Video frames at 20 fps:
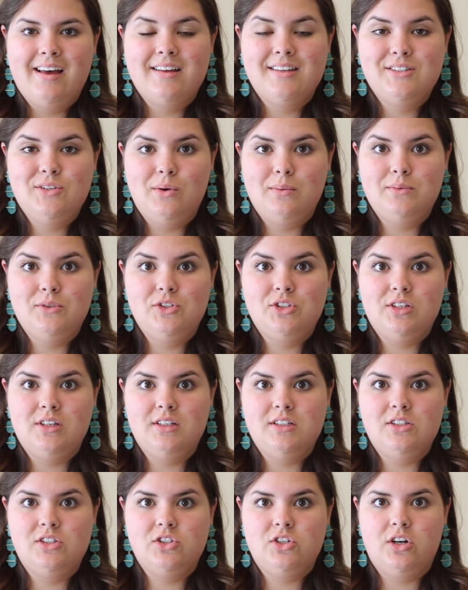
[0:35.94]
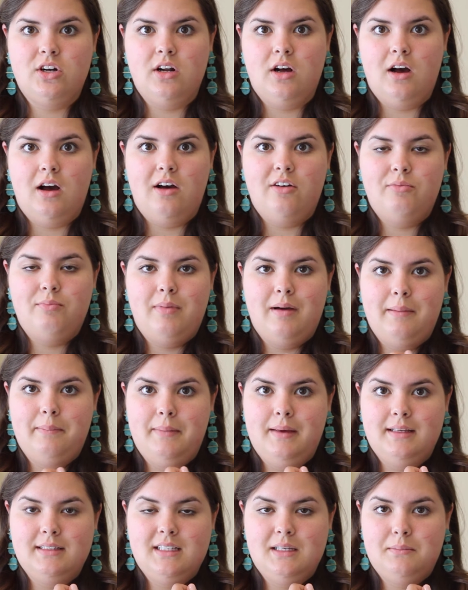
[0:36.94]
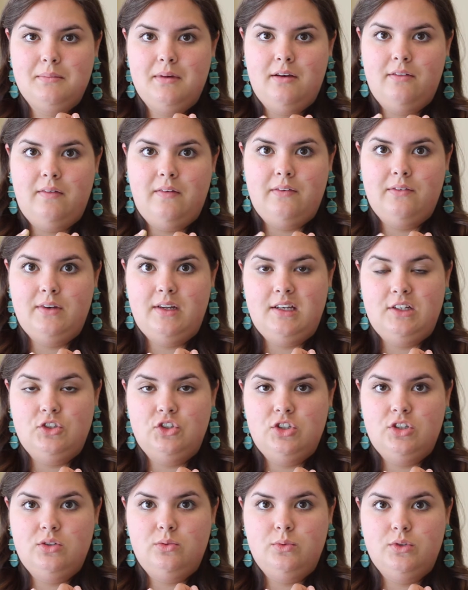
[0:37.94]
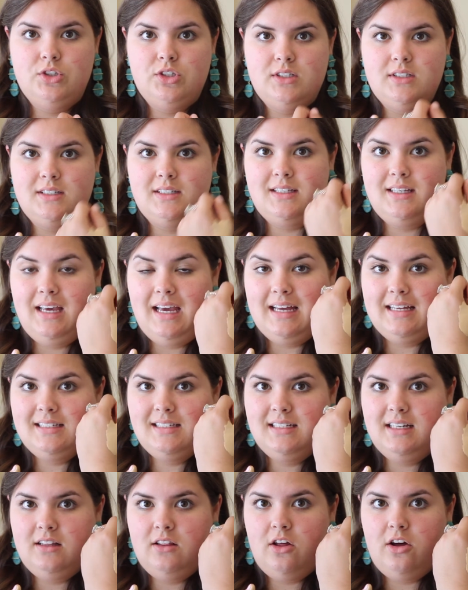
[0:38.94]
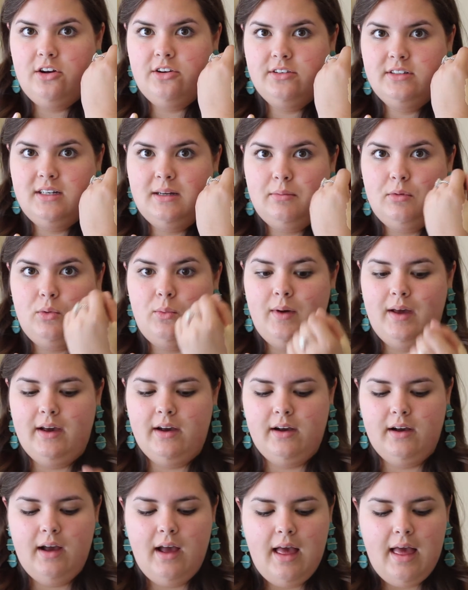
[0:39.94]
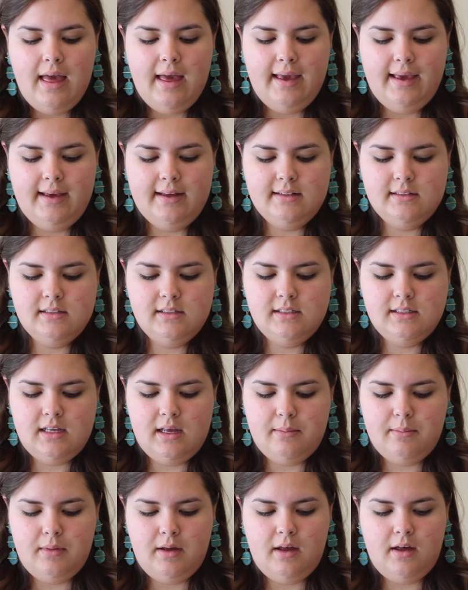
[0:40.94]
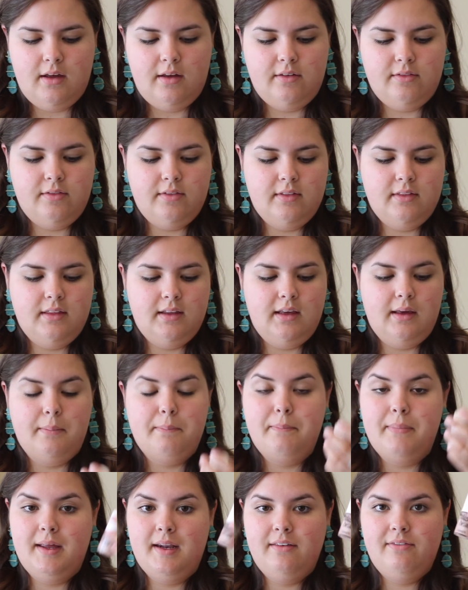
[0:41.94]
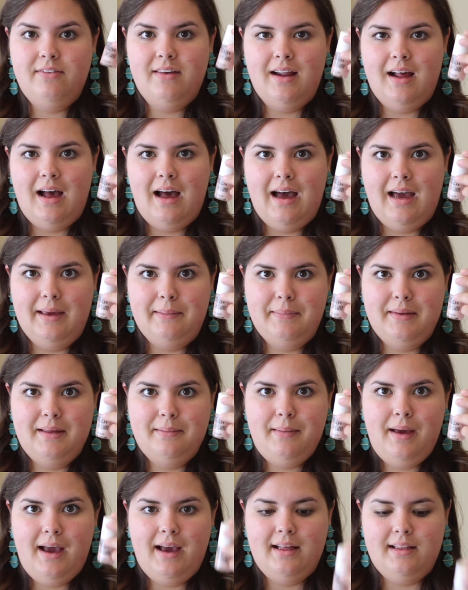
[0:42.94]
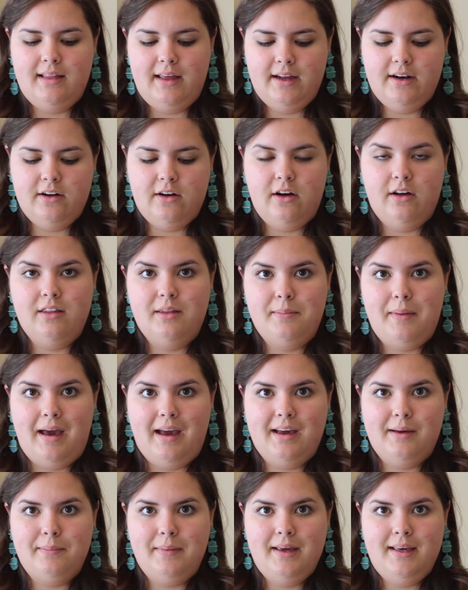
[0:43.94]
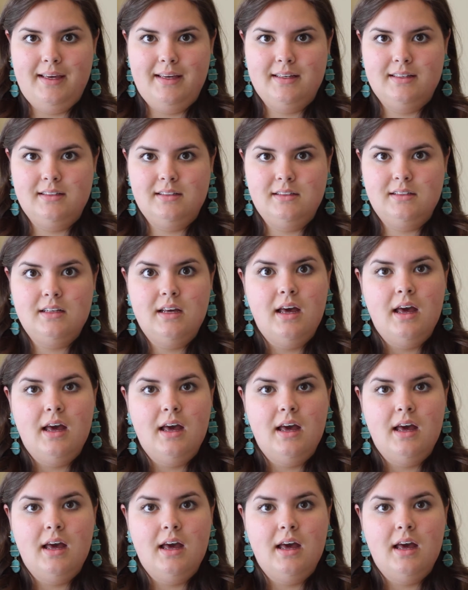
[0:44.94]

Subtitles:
So I'm just going to start off by mixing my foundation, which is the Estee Lauder Double Wear, and some of the Benefit High Beam Highlighter on the back of my hand.